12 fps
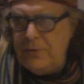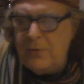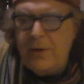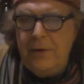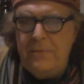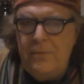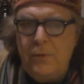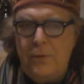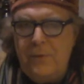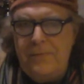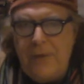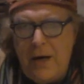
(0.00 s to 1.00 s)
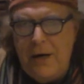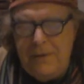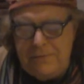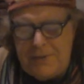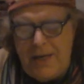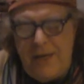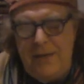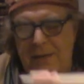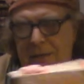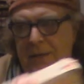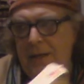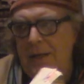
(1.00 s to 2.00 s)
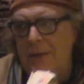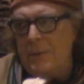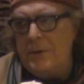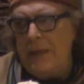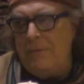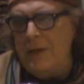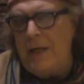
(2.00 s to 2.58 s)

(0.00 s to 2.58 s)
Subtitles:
three, four, five, ten, whatever.